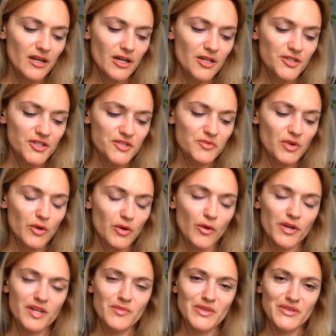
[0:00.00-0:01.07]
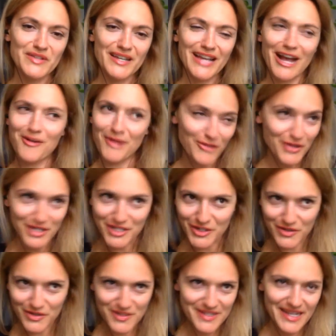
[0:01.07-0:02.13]
just recording music, however it
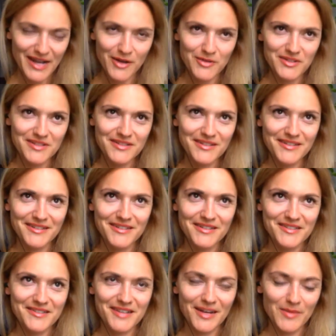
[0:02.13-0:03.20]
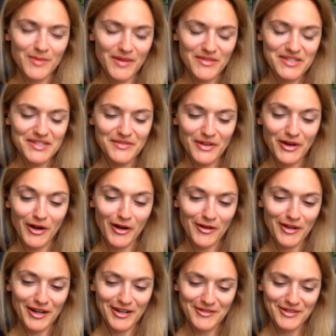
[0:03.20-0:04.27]
turns out, because I'm obviously very
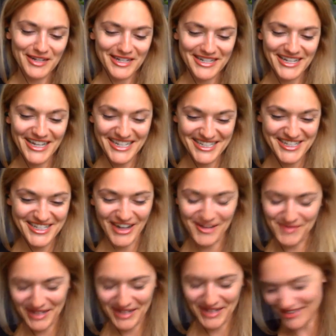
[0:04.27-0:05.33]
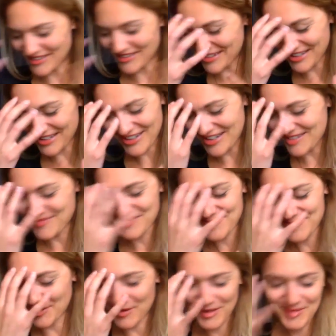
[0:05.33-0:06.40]
hard on it when it, I'm like, oh no, I'm
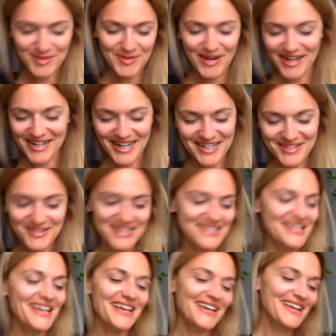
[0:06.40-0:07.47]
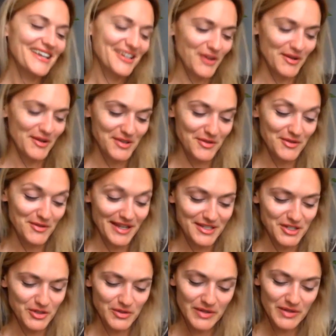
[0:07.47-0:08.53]
horrible, why did I do this? You guys go through
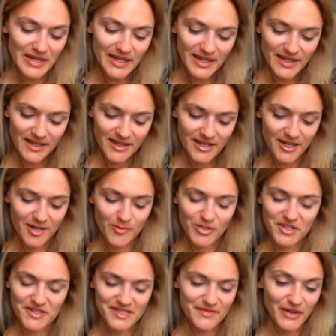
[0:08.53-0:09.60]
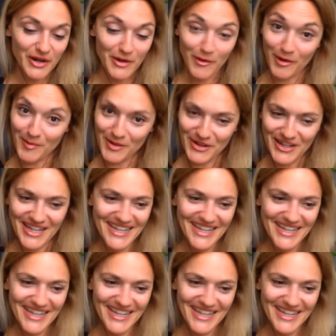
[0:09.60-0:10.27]
that too, which is very normal.